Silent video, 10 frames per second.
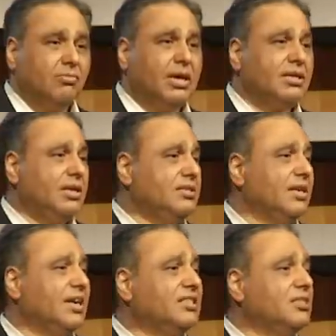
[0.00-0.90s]
whether it's
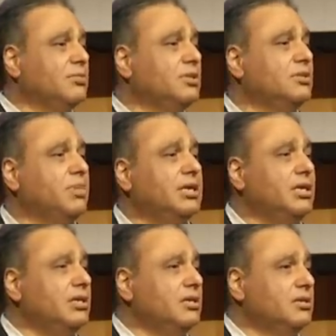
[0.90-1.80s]
a customer's
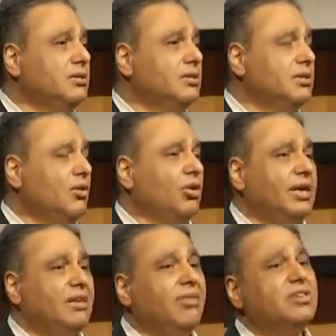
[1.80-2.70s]
money, or
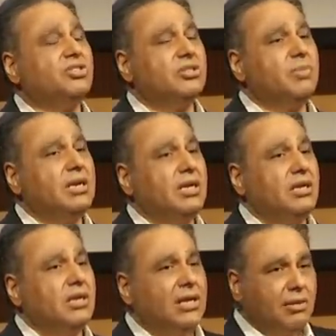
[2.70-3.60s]
an investor's
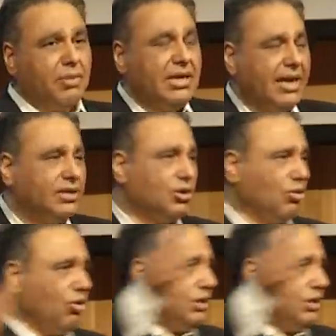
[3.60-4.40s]
money, the money has to go